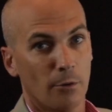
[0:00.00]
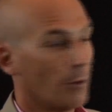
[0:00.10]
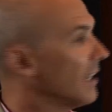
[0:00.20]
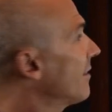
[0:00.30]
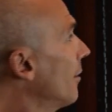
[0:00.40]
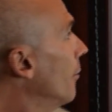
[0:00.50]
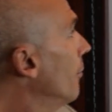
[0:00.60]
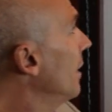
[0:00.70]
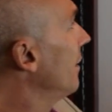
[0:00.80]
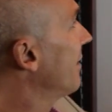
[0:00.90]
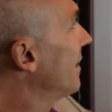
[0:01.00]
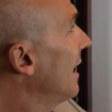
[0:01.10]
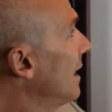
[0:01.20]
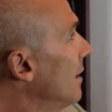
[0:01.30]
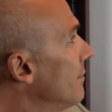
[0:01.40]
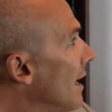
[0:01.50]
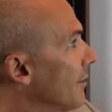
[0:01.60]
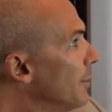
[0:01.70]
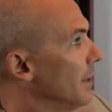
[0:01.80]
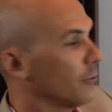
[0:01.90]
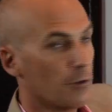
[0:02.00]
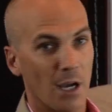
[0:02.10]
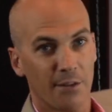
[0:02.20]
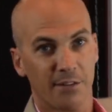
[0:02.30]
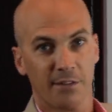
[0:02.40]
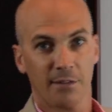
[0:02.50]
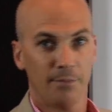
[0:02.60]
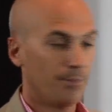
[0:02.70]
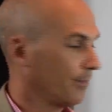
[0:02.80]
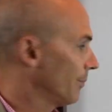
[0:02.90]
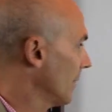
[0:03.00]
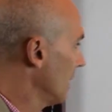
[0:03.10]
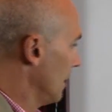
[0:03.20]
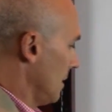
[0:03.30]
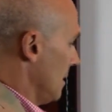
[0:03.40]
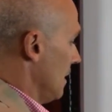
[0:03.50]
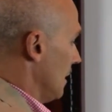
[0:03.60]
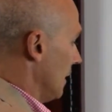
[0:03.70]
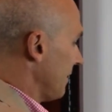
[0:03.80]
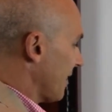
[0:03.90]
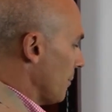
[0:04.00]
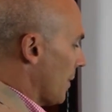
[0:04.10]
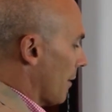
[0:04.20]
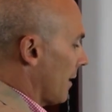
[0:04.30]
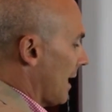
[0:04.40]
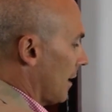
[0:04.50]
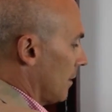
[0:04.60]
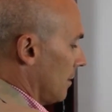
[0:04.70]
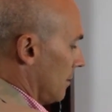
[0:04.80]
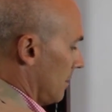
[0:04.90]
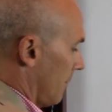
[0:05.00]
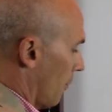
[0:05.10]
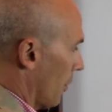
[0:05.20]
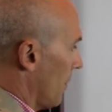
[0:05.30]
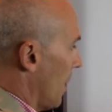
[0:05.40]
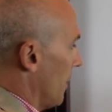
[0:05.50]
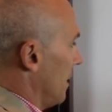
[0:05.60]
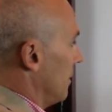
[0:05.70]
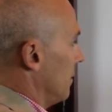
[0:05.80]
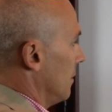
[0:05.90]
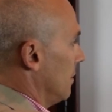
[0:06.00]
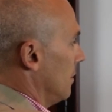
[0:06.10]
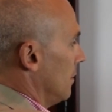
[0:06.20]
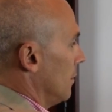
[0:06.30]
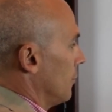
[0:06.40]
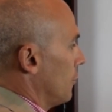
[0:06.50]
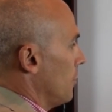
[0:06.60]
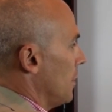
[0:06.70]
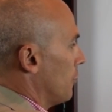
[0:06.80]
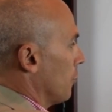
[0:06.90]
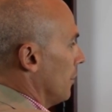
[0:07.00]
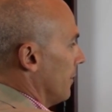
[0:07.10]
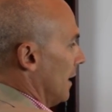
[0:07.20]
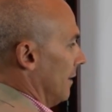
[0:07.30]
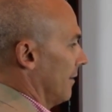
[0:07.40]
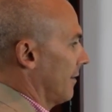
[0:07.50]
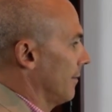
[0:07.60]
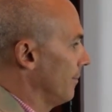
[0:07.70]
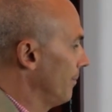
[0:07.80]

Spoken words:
REITs are real estate investment trusts. Let's compare that for a moment to mutual funds.